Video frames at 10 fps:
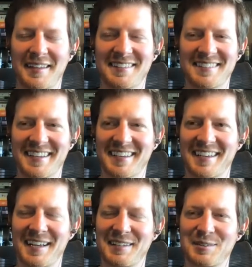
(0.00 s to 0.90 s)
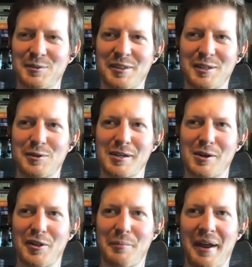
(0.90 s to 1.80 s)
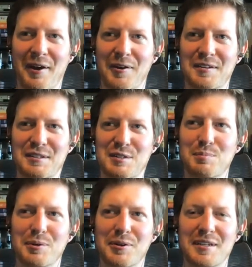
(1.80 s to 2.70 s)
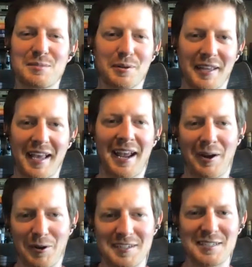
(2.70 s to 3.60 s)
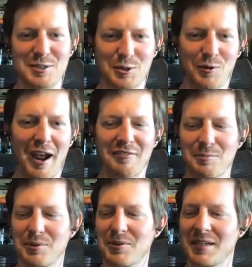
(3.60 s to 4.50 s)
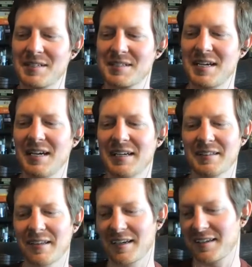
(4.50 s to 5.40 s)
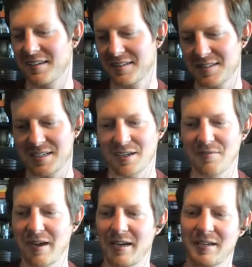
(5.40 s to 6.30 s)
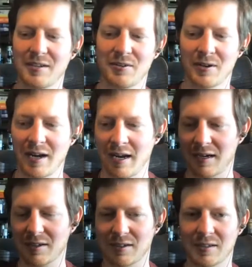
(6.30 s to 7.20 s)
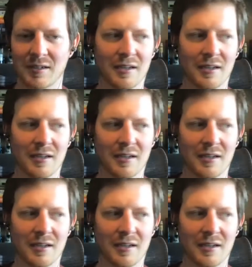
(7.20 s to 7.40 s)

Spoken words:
like, I don't think you can call them heritage breweries, but like heritage craft breweries, like Sierra Nevada or Anchor.